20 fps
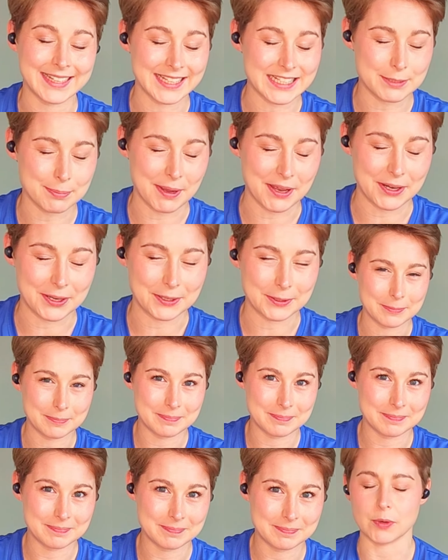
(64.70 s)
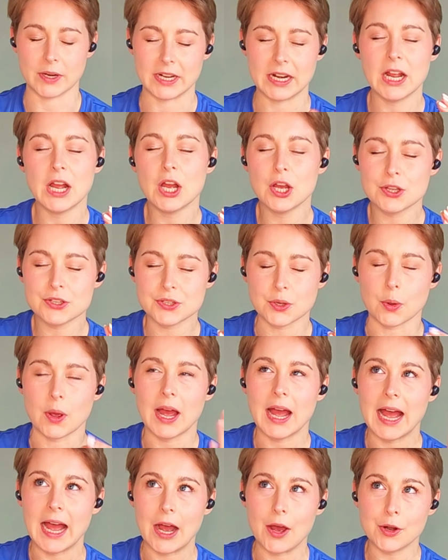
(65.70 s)
it gets better. All right.
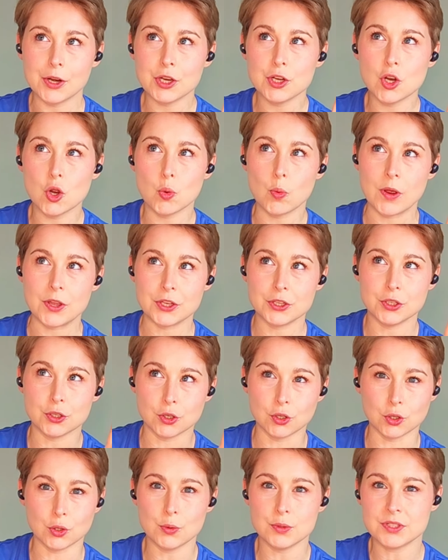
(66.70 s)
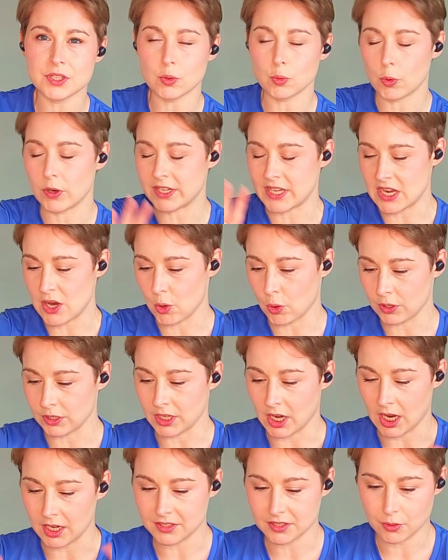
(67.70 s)
So, how do you know whether your glutes are working
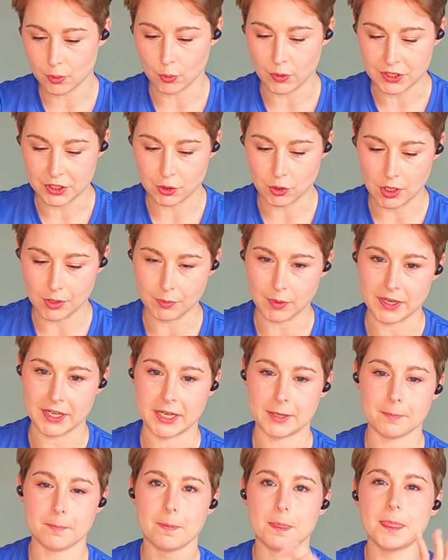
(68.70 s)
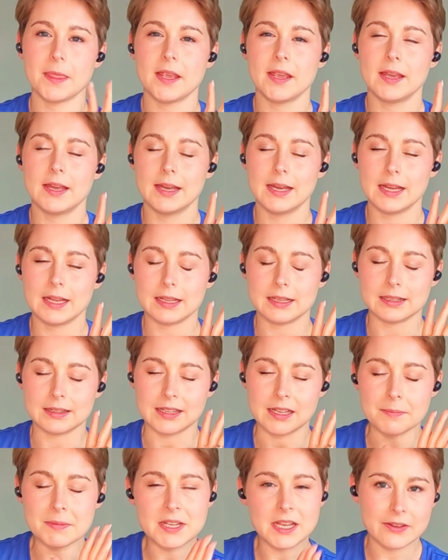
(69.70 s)
or not when you are running?
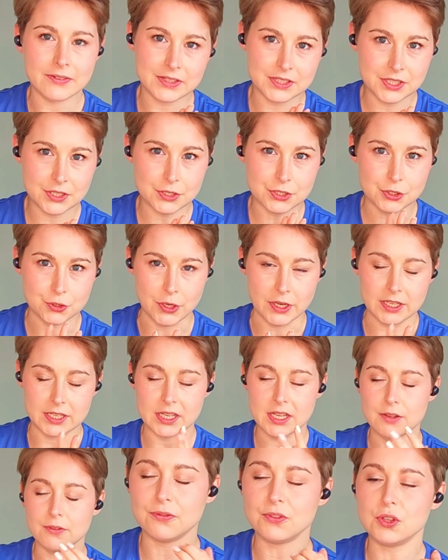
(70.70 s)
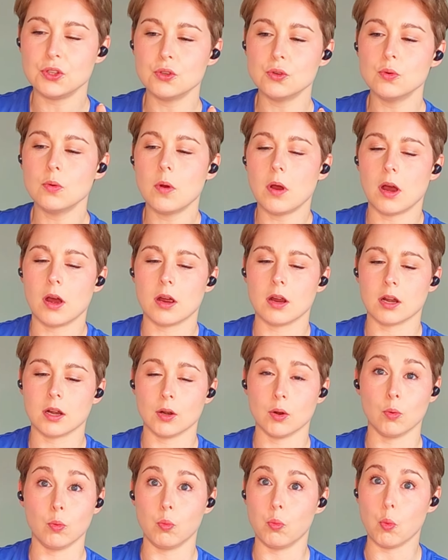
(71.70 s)
Let me give it to you straight. If you
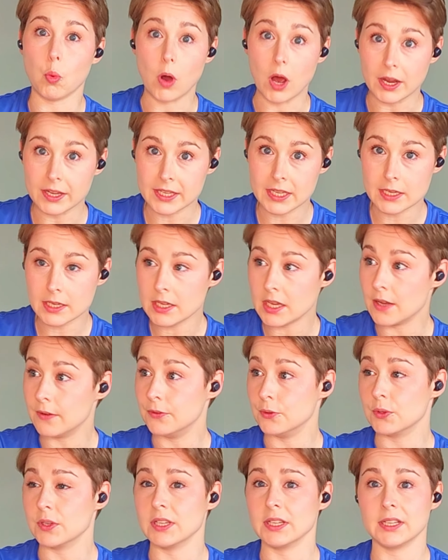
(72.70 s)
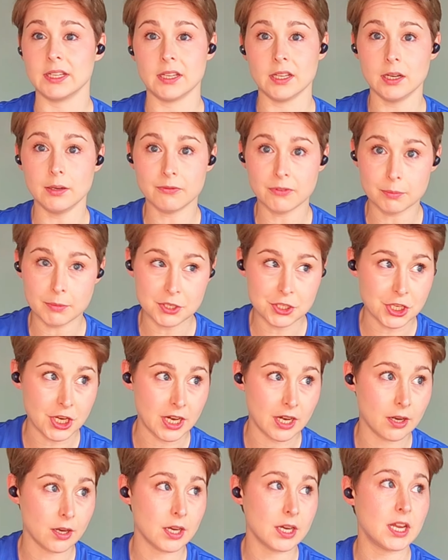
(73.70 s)
are walking, if you can get up from a
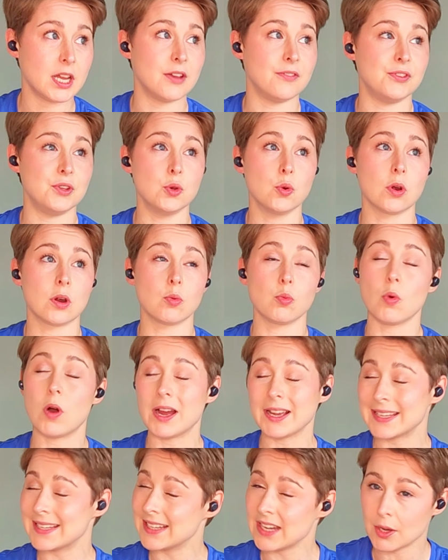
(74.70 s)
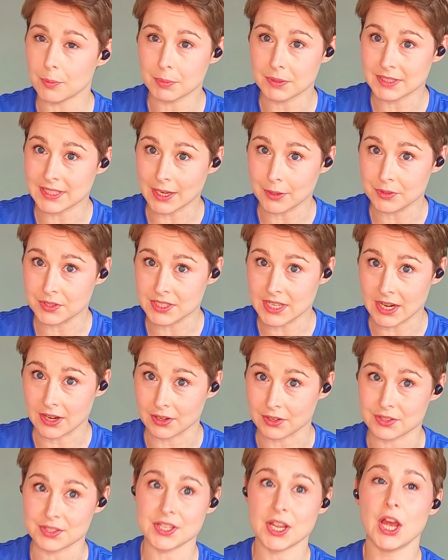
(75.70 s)
chair, if you are walking up and down
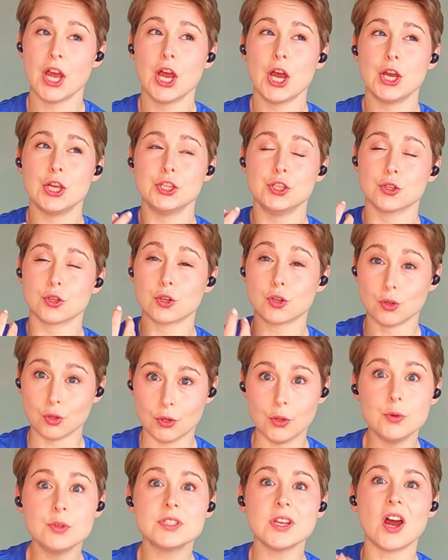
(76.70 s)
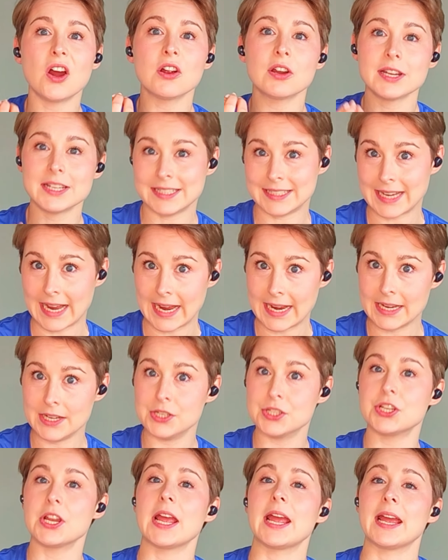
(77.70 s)
stairs, your glutes are
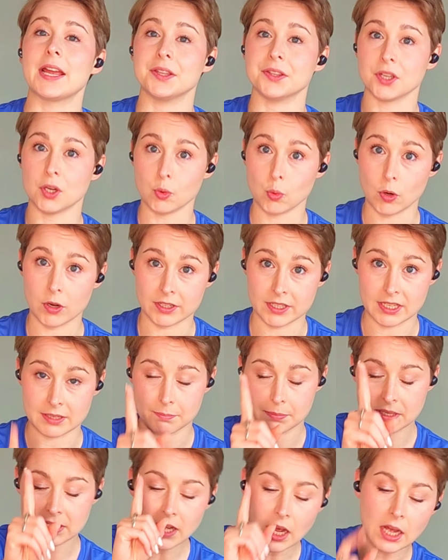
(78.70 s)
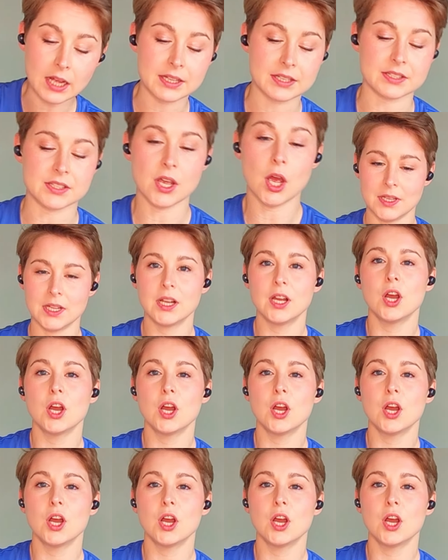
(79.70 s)
engaged and they're working because